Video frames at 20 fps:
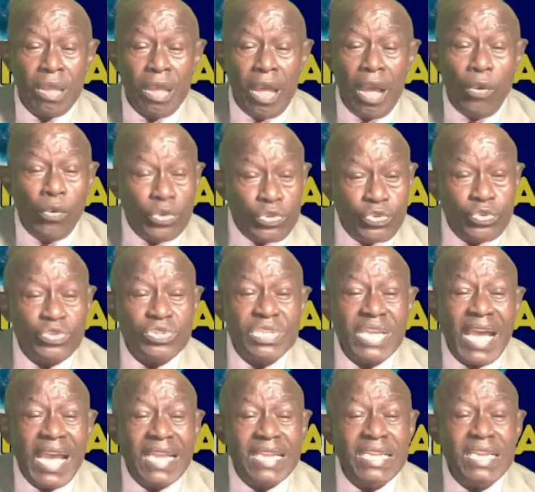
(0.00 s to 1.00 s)
Our
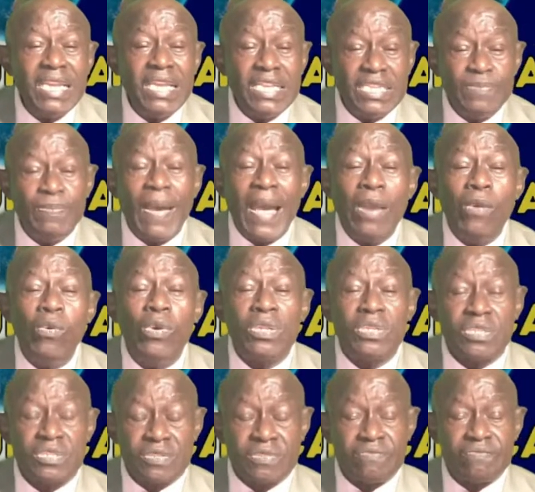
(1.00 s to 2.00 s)
society is
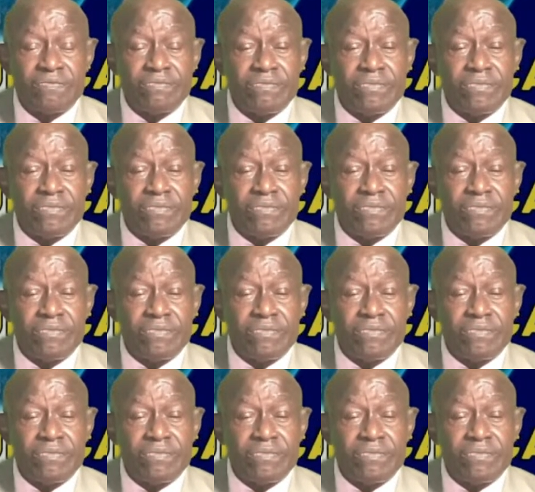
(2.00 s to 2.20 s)
backwards.